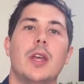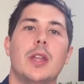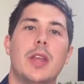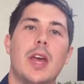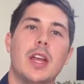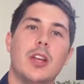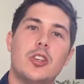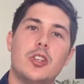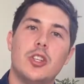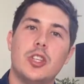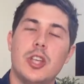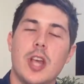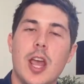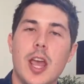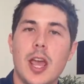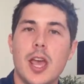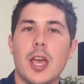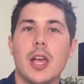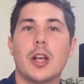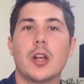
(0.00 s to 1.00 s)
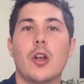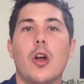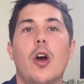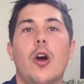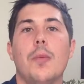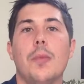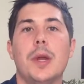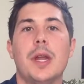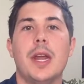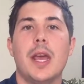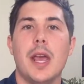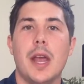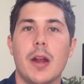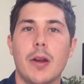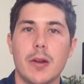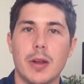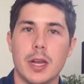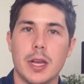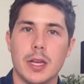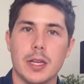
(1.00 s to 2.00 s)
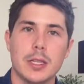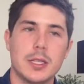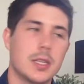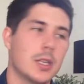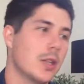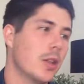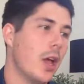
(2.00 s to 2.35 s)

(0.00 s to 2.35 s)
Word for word: that share common areas